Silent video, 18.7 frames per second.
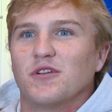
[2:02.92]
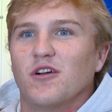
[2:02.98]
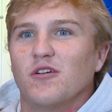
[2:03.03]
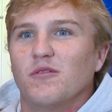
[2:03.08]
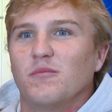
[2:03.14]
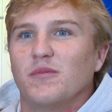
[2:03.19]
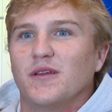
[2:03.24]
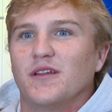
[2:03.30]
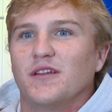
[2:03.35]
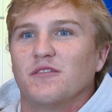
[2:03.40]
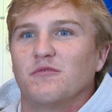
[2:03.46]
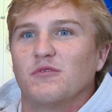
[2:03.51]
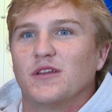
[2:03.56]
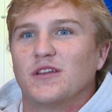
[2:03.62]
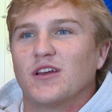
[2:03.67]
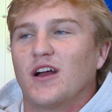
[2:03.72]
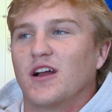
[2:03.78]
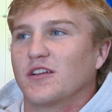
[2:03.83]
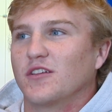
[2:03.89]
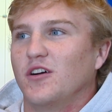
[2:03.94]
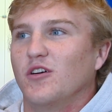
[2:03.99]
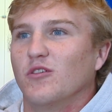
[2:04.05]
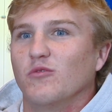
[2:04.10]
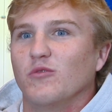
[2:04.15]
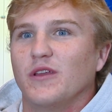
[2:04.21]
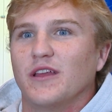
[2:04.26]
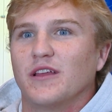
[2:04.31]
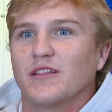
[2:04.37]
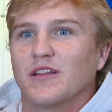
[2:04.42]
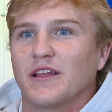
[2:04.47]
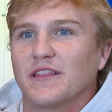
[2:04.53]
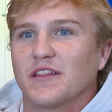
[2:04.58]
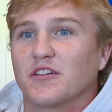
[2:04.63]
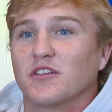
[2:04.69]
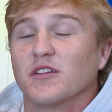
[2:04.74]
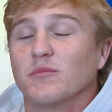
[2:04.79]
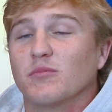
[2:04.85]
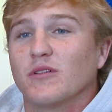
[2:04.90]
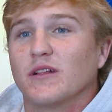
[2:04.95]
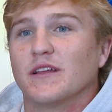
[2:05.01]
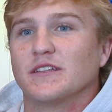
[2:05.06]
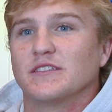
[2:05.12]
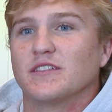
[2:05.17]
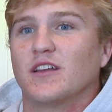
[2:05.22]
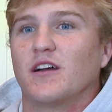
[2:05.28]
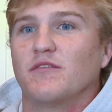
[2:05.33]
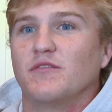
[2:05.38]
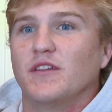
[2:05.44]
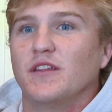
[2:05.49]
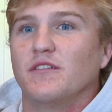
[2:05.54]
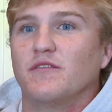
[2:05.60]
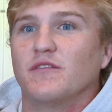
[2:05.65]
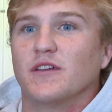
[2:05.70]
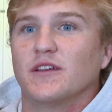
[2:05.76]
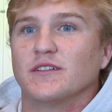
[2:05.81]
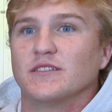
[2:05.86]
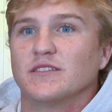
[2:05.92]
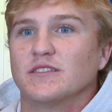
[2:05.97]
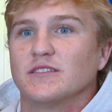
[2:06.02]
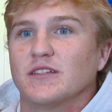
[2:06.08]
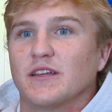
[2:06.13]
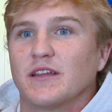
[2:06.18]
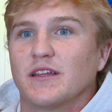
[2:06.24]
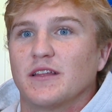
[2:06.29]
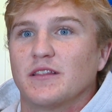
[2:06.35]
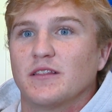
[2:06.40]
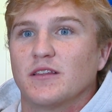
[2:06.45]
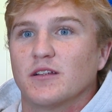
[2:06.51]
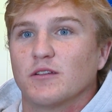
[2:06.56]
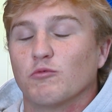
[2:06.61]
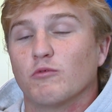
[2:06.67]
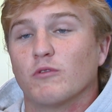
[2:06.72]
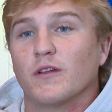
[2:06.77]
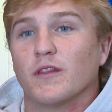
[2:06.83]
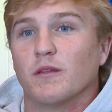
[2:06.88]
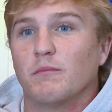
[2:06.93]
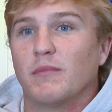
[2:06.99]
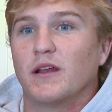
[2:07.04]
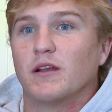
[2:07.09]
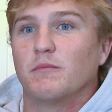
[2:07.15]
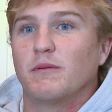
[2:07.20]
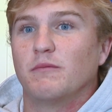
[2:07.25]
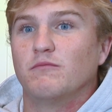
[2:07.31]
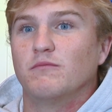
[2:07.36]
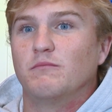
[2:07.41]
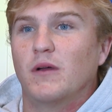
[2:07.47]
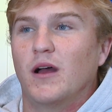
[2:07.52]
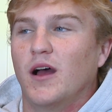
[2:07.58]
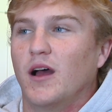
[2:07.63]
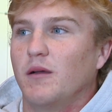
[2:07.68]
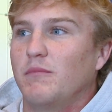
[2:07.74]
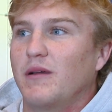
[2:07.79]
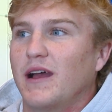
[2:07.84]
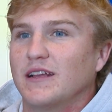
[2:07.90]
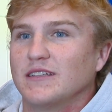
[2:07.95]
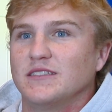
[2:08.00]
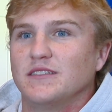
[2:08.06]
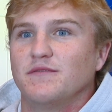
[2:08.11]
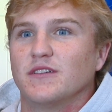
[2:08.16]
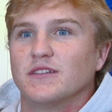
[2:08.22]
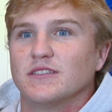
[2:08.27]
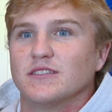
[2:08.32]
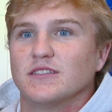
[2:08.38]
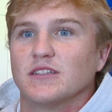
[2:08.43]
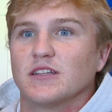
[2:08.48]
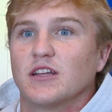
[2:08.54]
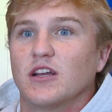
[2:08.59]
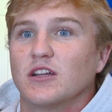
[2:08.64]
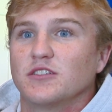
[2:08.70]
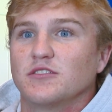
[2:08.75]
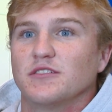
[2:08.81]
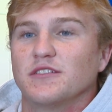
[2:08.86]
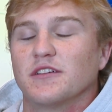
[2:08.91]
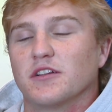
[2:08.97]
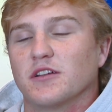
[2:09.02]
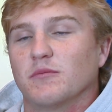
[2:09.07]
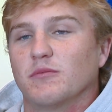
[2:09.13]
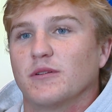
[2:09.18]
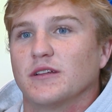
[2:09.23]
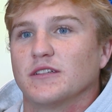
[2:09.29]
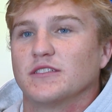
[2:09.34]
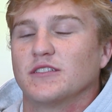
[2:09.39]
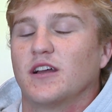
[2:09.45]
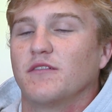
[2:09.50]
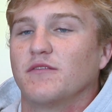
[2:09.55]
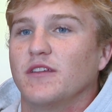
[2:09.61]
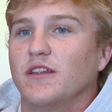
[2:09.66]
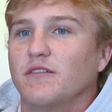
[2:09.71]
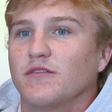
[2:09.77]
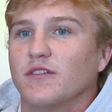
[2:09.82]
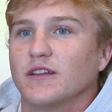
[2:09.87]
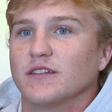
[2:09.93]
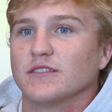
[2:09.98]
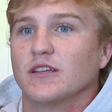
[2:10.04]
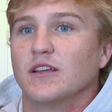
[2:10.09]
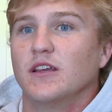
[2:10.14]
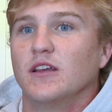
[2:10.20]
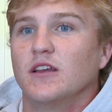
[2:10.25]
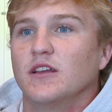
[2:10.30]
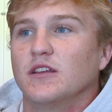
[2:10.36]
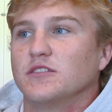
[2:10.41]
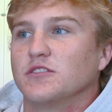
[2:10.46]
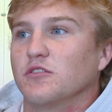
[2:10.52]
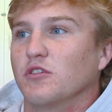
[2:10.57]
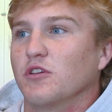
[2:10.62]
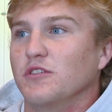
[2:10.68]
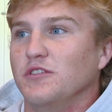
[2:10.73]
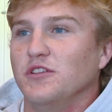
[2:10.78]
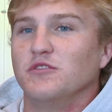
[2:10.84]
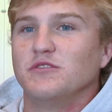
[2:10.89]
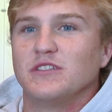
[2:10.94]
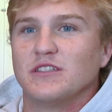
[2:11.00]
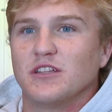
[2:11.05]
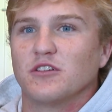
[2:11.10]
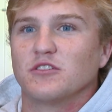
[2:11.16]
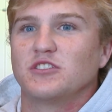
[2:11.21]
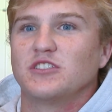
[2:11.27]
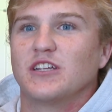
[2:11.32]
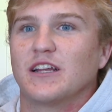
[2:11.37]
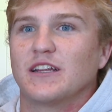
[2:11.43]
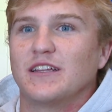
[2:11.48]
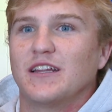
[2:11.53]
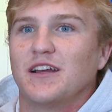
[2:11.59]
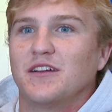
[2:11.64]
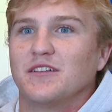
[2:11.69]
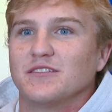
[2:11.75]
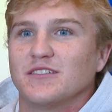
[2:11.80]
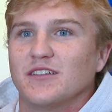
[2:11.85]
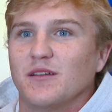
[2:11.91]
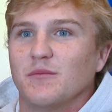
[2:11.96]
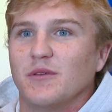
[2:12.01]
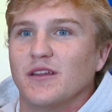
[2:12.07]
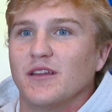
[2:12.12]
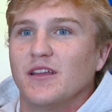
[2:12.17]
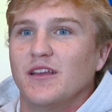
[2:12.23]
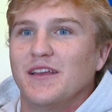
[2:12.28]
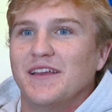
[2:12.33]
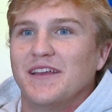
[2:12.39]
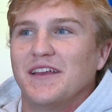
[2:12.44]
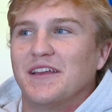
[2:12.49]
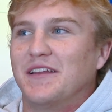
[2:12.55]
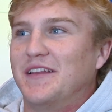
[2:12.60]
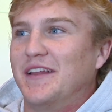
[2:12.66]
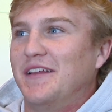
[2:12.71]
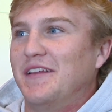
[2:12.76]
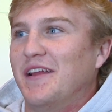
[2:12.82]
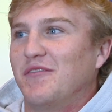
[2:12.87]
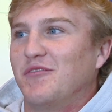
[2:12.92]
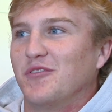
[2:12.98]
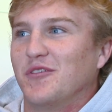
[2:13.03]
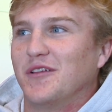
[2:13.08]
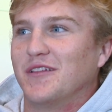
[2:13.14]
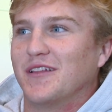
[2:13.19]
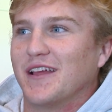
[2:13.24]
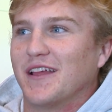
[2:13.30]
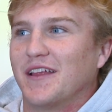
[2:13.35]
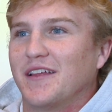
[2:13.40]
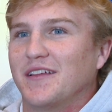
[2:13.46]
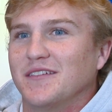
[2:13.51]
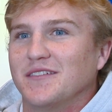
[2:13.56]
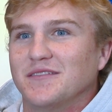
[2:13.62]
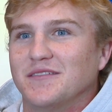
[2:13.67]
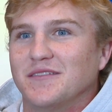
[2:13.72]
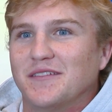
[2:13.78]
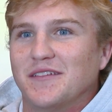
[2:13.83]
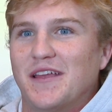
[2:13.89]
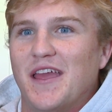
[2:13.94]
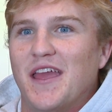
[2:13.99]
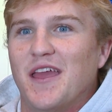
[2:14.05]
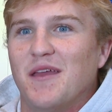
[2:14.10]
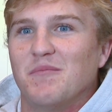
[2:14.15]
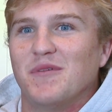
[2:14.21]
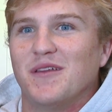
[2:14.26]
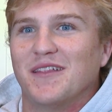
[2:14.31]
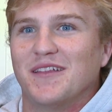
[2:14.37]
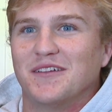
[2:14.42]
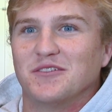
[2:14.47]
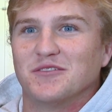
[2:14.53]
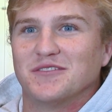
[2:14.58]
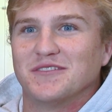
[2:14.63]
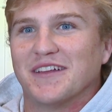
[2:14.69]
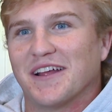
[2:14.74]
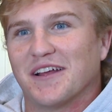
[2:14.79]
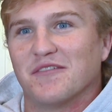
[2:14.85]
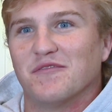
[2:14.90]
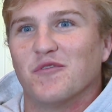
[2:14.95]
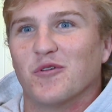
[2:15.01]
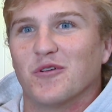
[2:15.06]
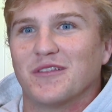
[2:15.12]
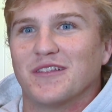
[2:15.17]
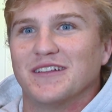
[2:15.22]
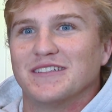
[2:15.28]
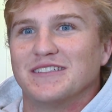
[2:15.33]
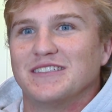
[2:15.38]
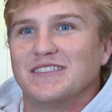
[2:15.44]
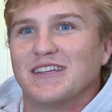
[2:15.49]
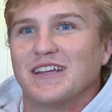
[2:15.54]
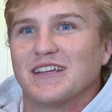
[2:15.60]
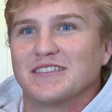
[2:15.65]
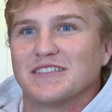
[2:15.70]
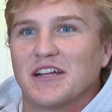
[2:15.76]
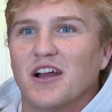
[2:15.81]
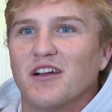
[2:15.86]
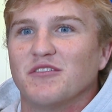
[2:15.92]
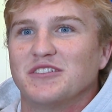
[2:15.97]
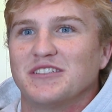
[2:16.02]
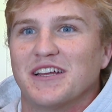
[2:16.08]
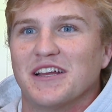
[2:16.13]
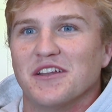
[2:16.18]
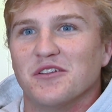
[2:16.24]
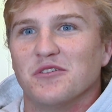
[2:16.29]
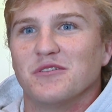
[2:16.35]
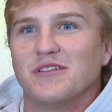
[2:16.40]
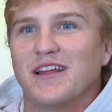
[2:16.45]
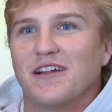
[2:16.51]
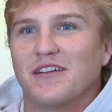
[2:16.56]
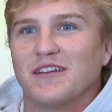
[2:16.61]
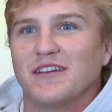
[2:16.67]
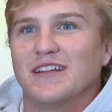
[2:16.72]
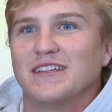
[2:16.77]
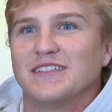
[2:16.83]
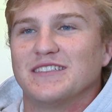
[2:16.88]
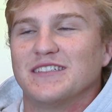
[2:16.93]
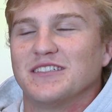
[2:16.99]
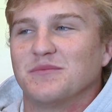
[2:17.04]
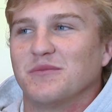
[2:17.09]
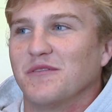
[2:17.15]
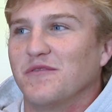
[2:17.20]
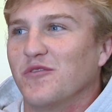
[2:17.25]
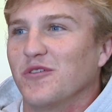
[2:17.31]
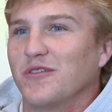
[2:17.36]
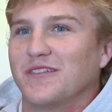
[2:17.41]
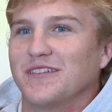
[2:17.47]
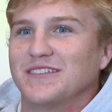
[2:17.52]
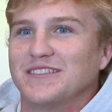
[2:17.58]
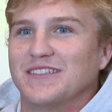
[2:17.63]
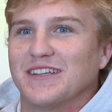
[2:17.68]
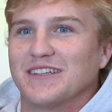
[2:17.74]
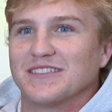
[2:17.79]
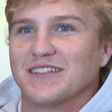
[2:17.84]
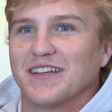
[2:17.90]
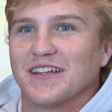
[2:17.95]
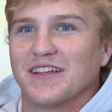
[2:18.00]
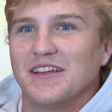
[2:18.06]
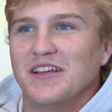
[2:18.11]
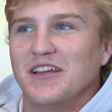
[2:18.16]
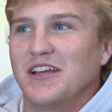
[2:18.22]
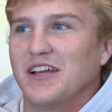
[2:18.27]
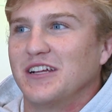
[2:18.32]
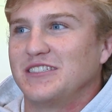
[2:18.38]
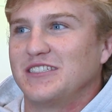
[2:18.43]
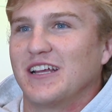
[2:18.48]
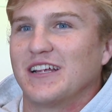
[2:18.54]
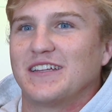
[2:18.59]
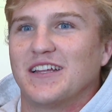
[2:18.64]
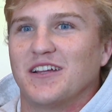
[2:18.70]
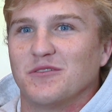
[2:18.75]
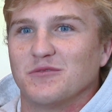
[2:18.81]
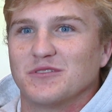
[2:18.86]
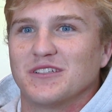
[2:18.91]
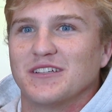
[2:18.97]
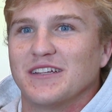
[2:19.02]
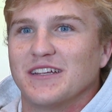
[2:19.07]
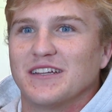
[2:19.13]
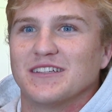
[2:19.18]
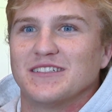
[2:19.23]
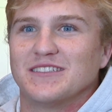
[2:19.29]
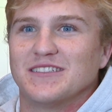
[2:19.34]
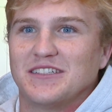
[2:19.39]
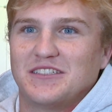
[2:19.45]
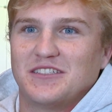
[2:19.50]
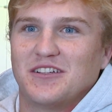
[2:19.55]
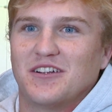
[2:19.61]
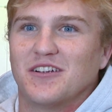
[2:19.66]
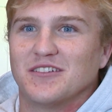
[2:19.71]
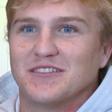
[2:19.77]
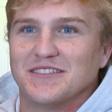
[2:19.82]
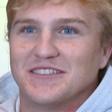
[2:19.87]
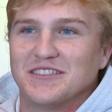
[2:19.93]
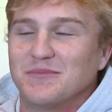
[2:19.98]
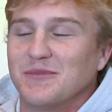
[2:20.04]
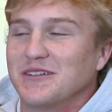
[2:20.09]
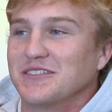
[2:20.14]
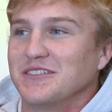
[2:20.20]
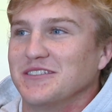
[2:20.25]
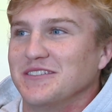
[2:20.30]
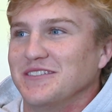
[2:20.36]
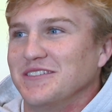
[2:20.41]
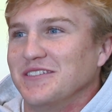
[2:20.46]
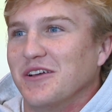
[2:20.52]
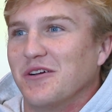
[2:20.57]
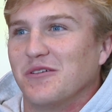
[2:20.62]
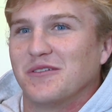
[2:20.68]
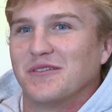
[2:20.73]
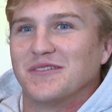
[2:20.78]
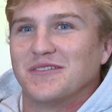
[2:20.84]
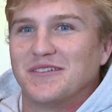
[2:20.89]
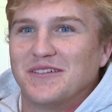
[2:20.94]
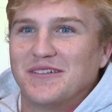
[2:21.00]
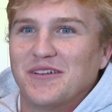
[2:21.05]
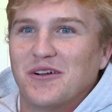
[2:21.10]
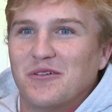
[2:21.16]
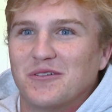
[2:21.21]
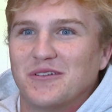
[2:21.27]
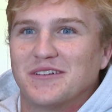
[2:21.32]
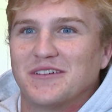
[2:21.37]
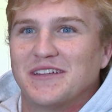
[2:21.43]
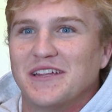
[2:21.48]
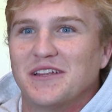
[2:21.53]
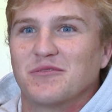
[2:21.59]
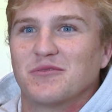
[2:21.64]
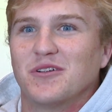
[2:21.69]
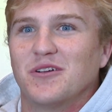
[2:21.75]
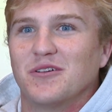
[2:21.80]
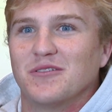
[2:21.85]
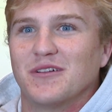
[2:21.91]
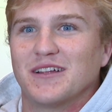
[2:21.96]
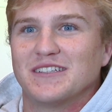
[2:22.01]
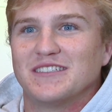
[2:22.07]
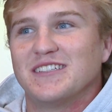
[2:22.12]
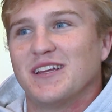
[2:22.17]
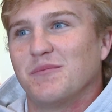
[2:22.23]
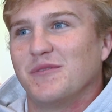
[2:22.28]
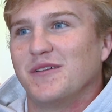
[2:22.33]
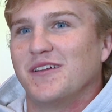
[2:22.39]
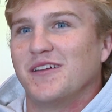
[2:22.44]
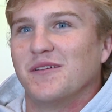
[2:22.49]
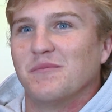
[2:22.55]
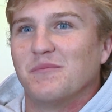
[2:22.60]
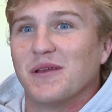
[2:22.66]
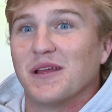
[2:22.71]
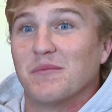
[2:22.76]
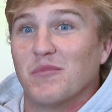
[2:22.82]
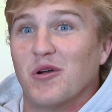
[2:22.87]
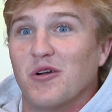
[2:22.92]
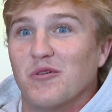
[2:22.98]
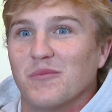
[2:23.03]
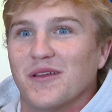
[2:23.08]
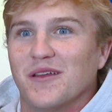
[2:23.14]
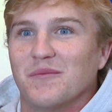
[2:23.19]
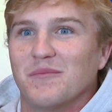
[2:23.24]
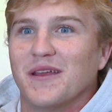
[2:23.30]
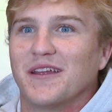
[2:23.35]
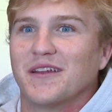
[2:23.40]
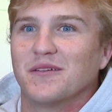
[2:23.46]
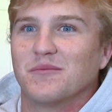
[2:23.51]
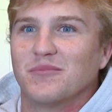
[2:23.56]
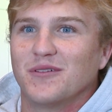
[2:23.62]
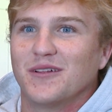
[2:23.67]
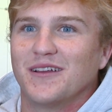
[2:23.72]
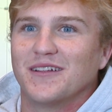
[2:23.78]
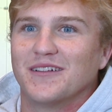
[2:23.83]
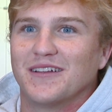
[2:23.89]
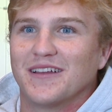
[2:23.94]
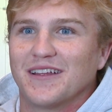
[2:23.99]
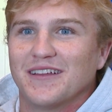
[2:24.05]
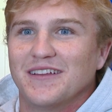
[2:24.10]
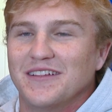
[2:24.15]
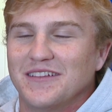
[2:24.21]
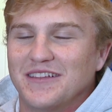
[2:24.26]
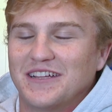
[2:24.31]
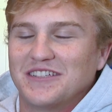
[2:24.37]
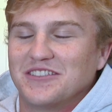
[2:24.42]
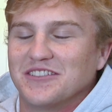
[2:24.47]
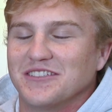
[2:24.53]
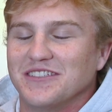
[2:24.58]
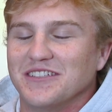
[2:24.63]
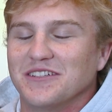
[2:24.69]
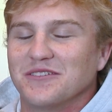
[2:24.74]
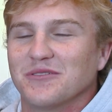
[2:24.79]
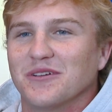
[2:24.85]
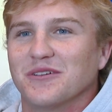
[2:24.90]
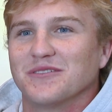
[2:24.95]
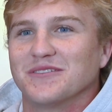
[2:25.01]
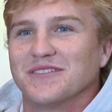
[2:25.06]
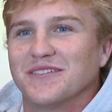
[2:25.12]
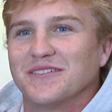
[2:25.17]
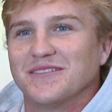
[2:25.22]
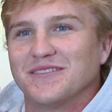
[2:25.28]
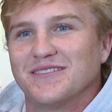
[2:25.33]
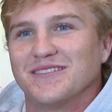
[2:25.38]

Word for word: open, and we talked all week like they're going to play a soft defense. Like they're one of the better uh, pass defenses in the country, and they're going to play a soft defense. So using those check downs, and I mean, it never really like hit me that it was like a fourth and six. Like obviously I knew down and distance, but fourth and six, like a check down was gonna get us six yards. And especially knowing going to T Crow, like stepping in at a big moment and making a play, like that's just T Crow, so